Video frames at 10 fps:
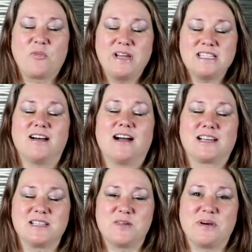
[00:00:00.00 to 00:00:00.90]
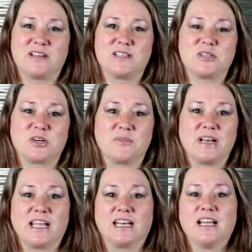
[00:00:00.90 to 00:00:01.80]
we talked about
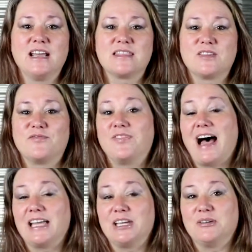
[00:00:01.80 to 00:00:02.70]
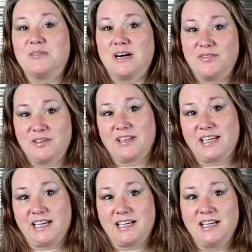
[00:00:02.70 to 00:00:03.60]
determining the value of a
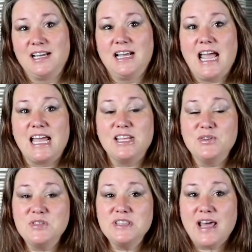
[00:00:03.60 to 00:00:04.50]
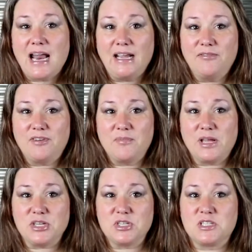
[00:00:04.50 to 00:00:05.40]
lead and using that
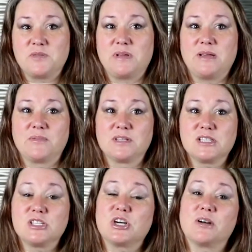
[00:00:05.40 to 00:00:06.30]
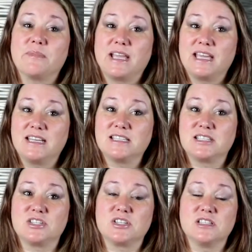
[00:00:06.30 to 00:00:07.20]
information to be able to start making
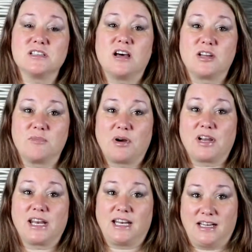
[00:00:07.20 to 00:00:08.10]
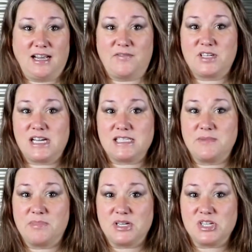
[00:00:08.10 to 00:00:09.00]
decisions on your marketing and
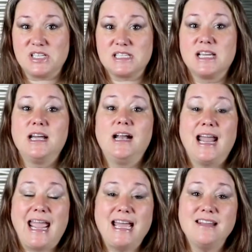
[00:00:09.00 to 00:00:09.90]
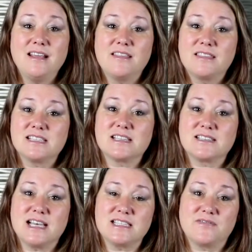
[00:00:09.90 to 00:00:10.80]
advertising budgets and the
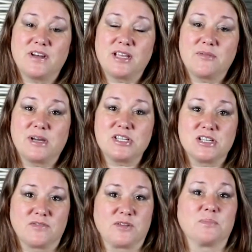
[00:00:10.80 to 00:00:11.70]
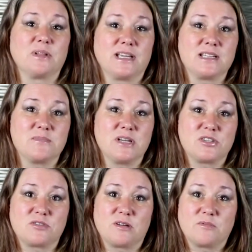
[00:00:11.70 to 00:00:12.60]
success evaluation of your plan to make
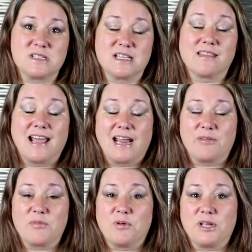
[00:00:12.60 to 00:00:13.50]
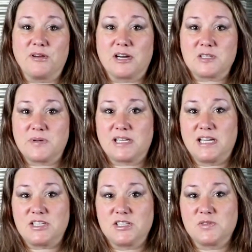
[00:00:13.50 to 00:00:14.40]
sure it was in line with what your
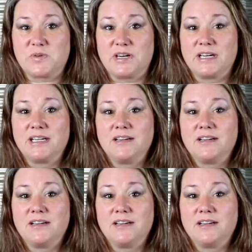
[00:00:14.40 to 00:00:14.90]
expectations were.